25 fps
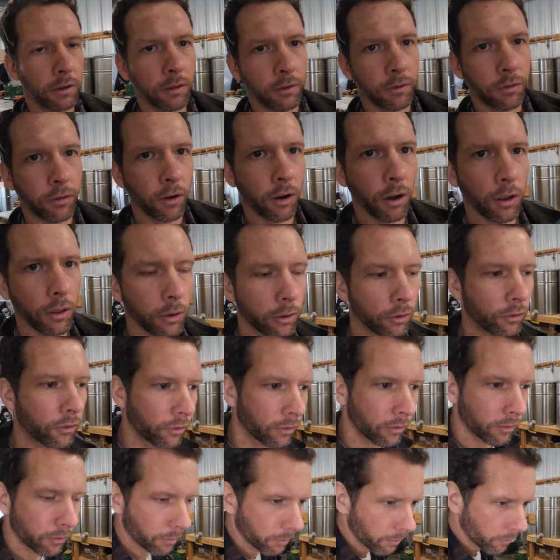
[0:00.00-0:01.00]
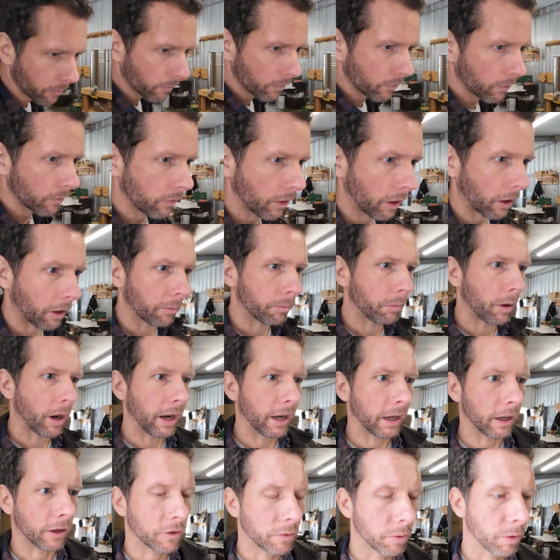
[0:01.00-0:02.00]
For all those that are
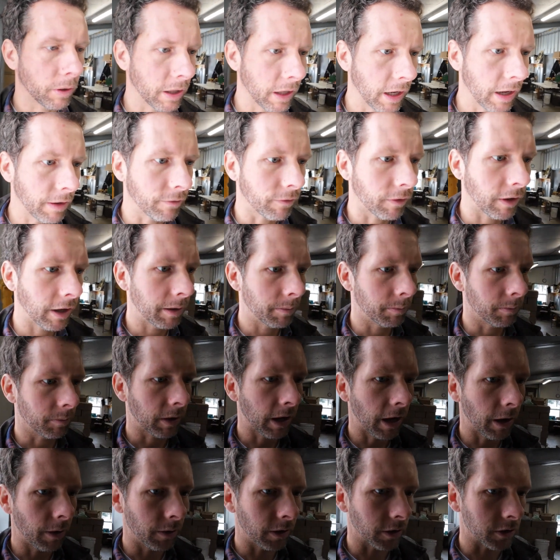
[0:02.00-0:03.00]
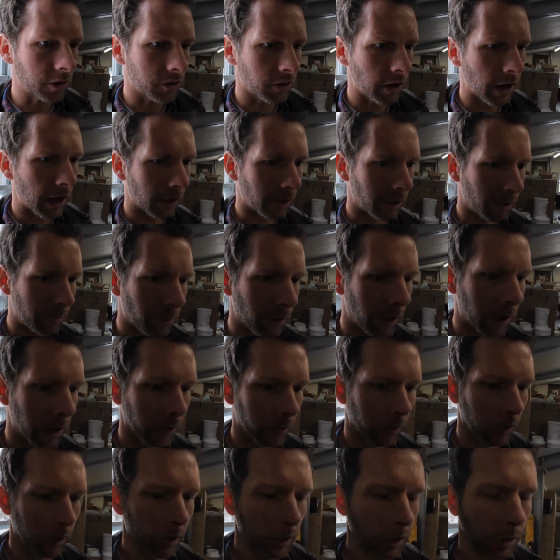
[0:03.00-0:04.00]
buying a 28 frame Cowan extractor, you probably
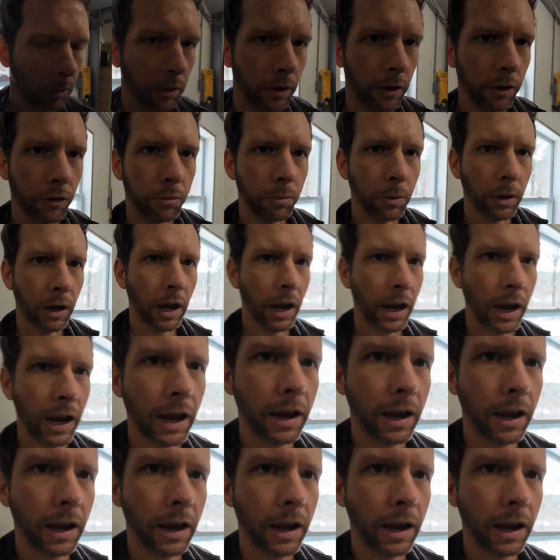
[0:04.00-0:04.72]
don't have to deal with this, but I